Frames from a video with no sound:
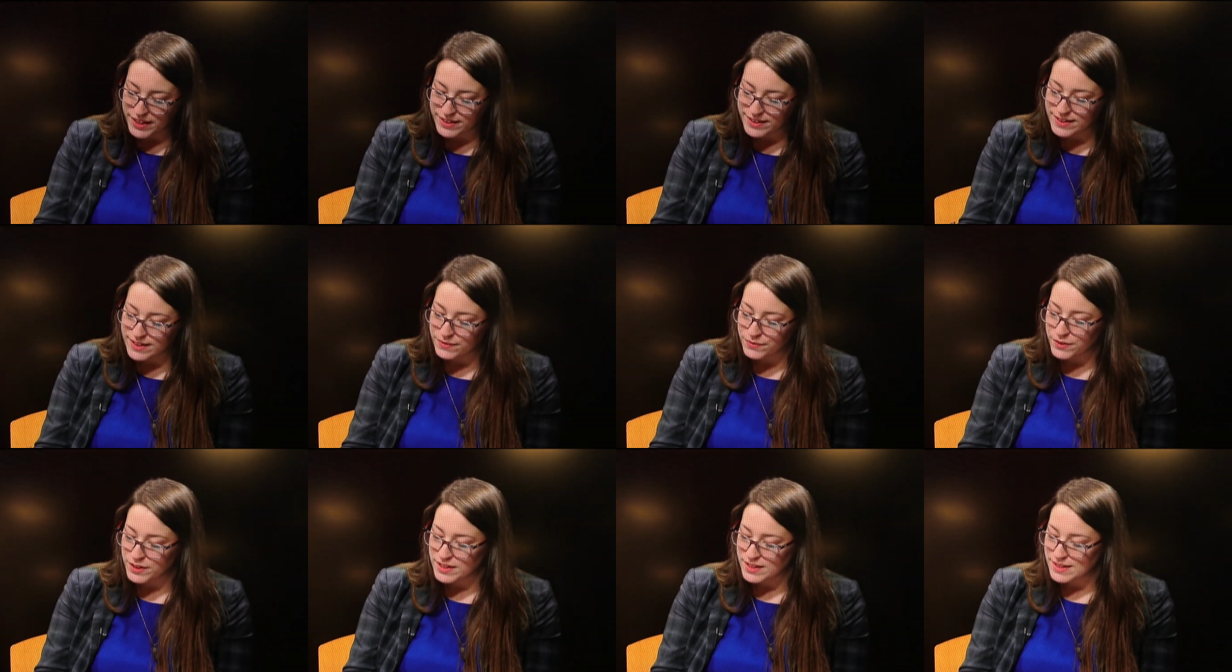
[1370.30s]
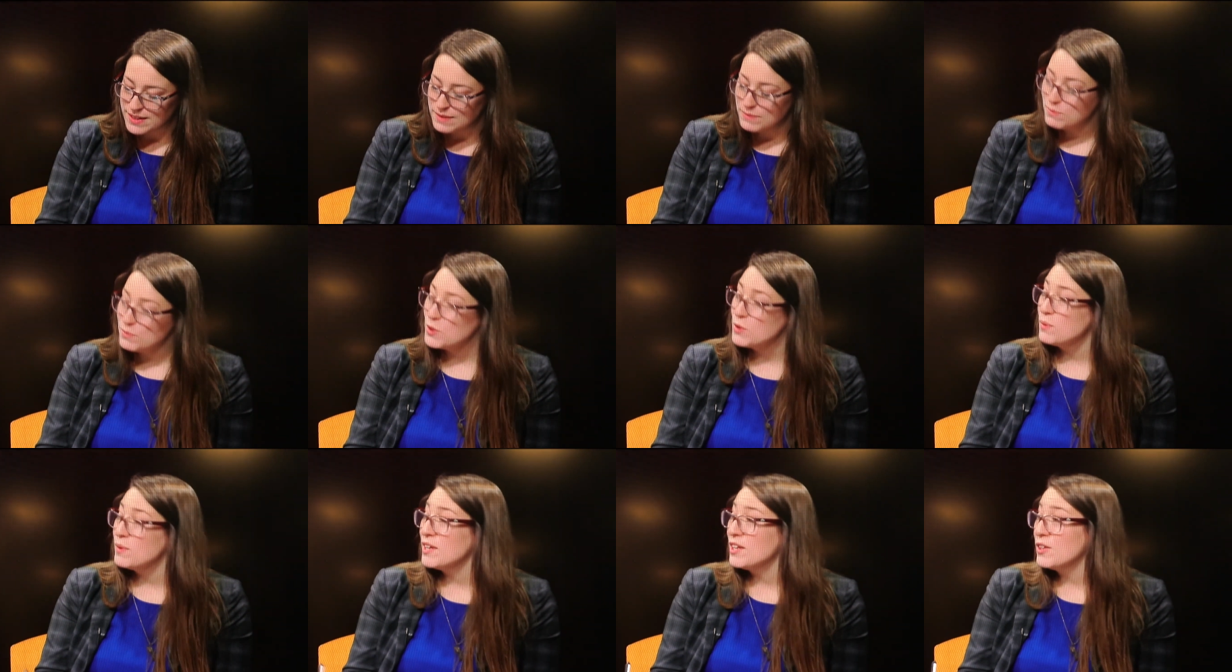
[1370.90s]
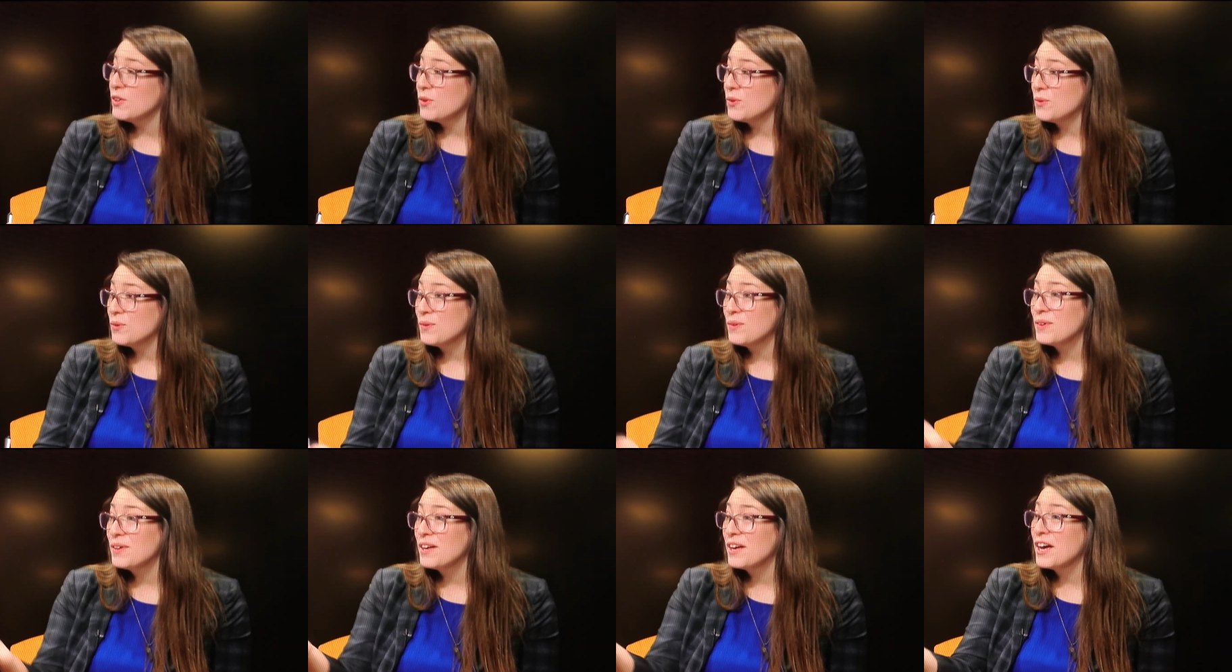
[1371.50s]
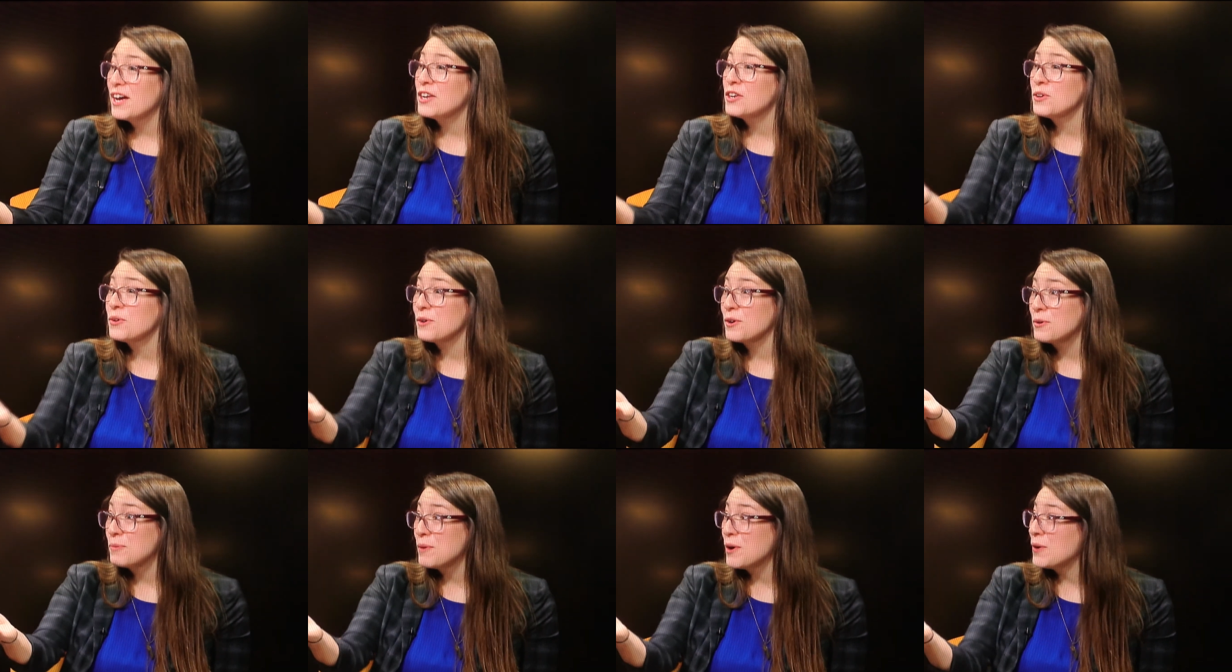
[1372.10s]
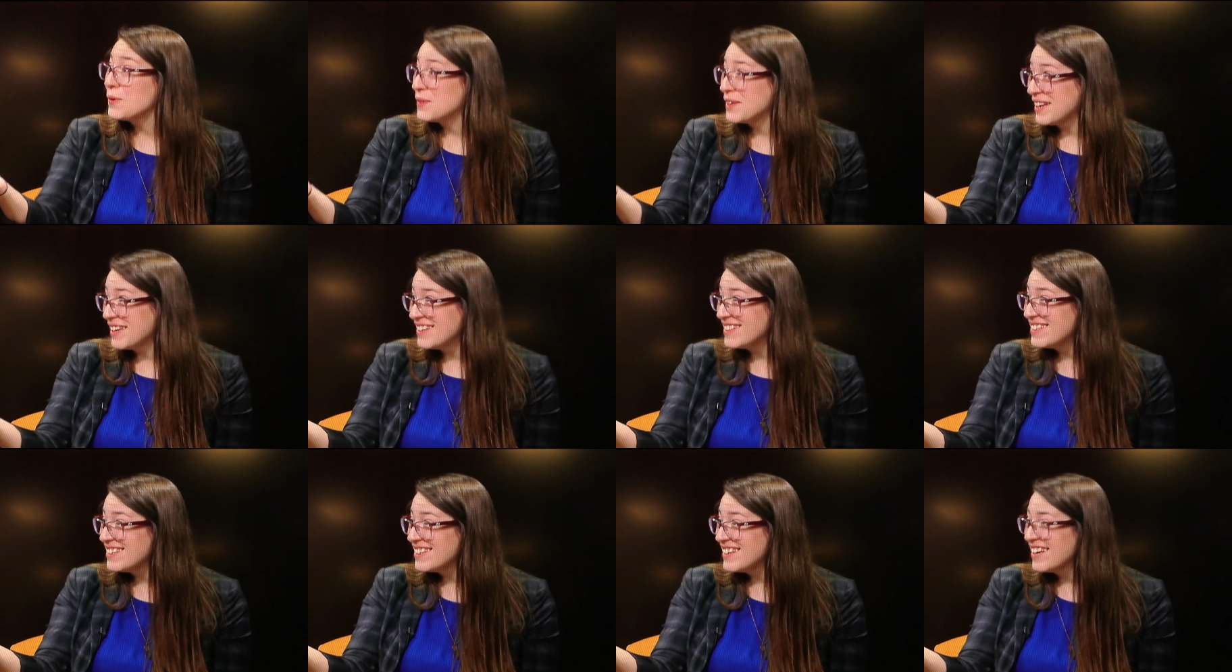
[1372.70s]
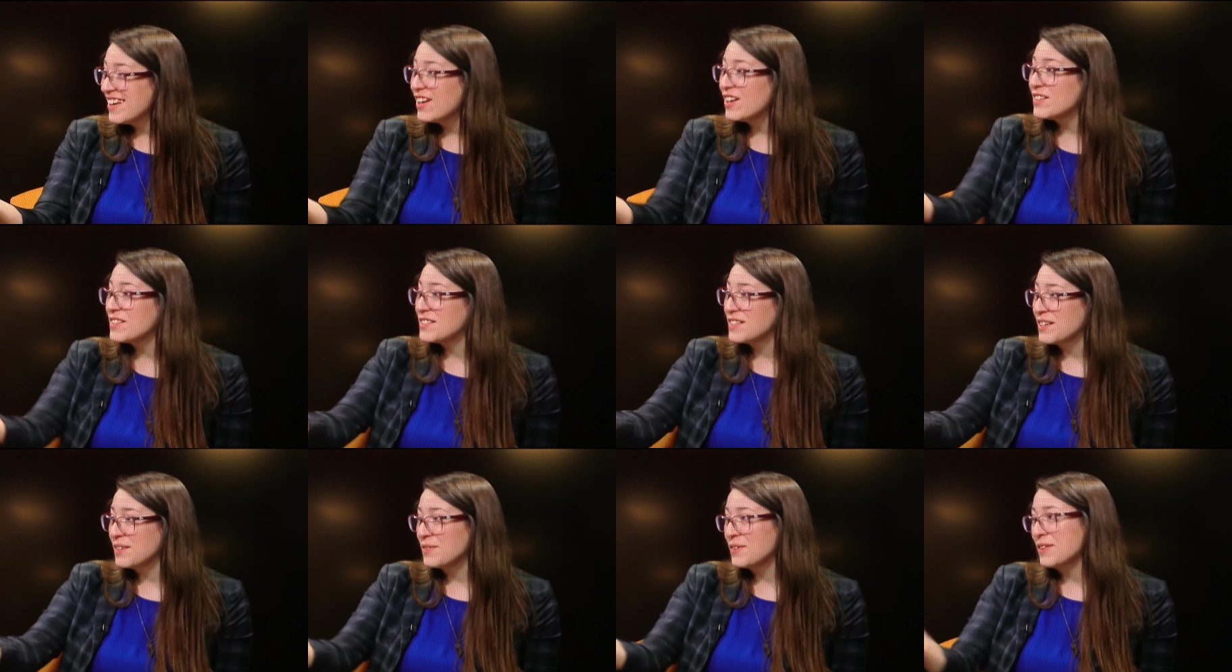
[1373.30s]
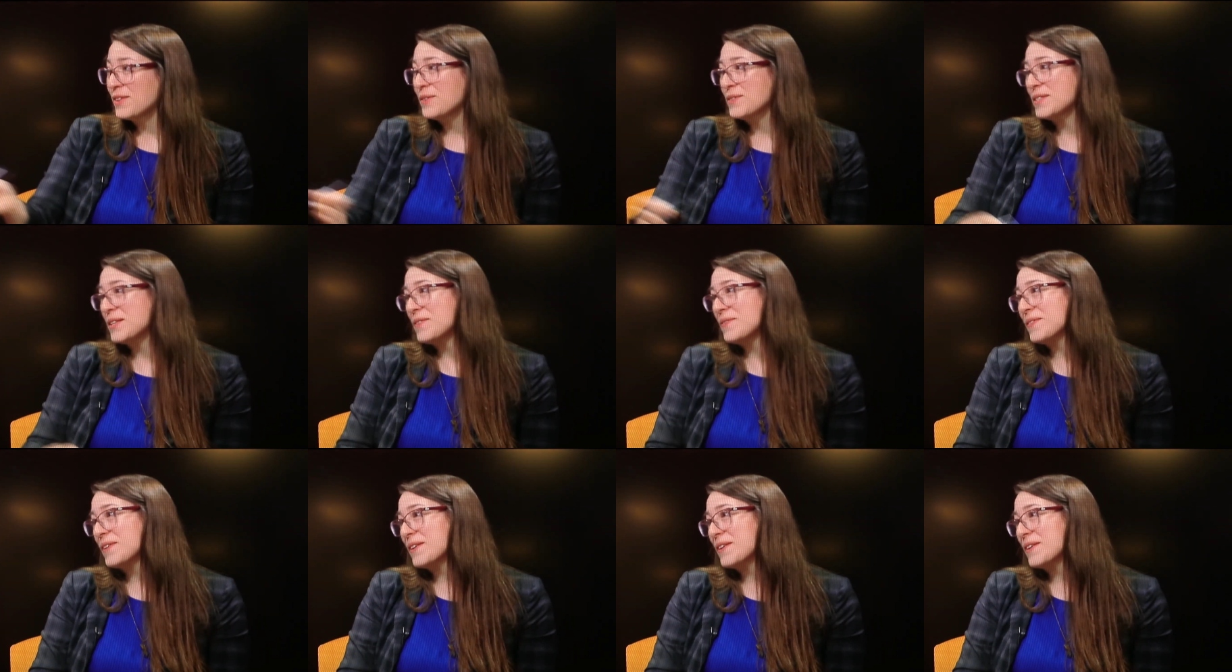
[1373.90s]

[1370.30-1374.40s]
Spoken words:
difference between you and your opponent. I'll start with you, Sylvia.